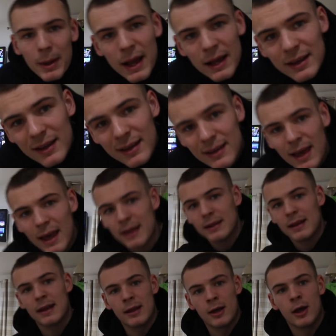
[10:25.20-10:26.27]
Back again
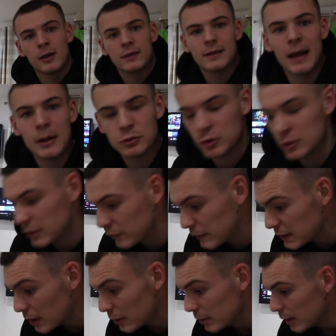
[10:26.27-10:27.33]
uh, to outro this
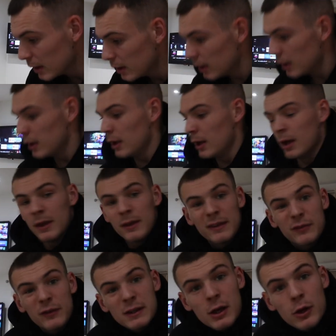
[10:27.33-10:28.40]
video.
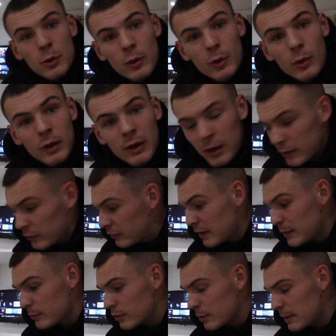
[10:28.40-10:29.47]
This video, it
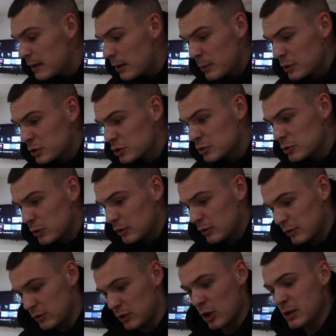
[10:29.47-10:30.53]
seems to be like we're just
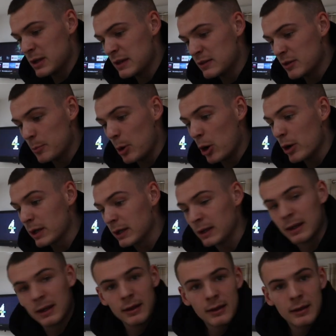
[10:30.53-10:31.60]
turning into
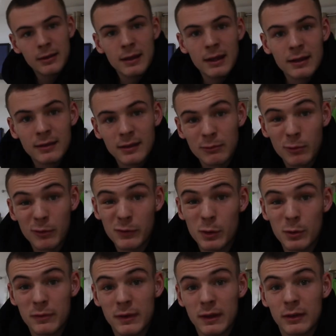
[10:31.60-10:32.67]
buying things and
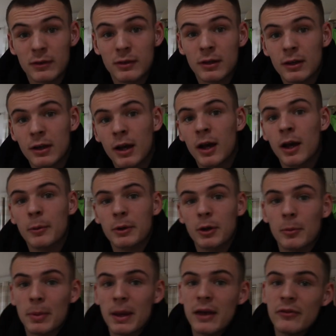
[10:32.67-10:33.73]
reviewing things. Uh, we've
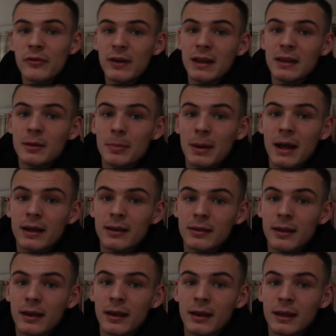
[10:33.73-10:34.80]
got Beth in the back
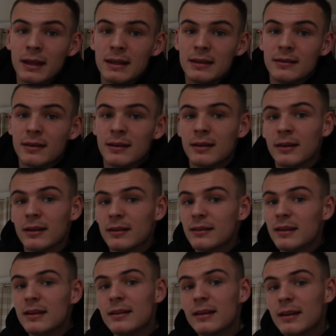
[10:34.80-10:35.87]
there eating
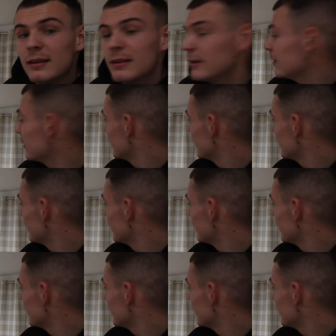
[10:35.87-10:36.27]
din-dins.